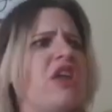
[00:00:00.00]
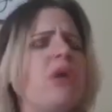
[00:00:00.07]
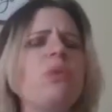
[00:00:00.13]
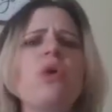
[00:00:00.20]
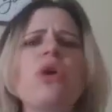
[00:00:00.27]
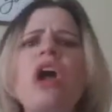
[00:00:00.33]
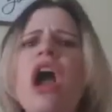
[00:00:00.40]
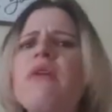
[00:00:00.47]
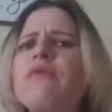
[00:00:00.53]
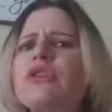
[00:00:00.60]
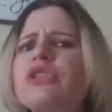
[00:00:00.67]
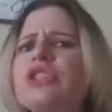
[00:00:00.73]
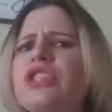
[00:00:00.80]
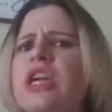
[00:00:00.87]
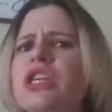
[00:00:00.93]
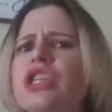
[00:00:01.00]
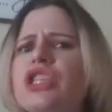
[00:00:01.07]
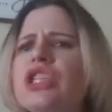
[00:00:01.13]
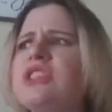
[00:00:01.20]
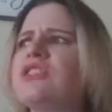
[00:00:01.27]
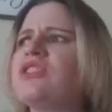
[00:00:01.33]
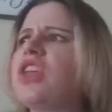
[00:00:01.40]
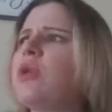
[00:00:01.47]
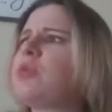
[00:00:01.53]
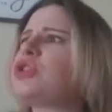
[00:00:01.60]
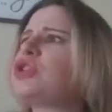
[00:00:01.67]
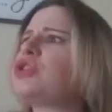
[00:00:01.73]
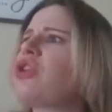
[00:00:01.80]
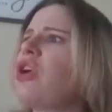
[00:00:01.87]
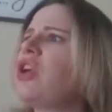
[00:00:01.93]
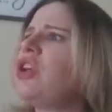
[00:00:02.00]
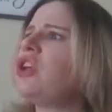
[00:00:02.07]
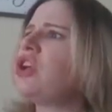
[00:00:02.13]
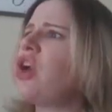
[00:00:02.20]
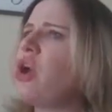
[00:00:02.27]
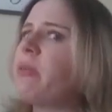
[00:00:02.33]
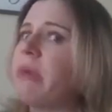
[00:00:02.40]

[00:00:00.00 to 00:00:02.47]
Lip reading: There were conversations. They were starting to go,